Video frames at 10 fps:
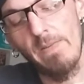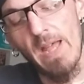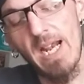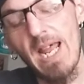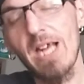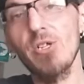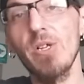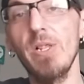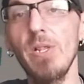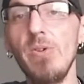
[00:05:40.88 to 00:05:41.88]
That
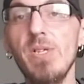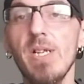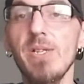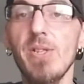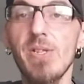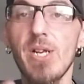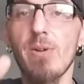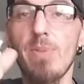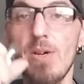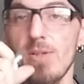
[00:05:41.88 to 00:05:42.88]
actually loosens the
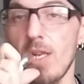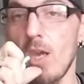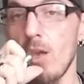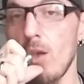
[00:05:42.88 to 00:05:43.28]
center post.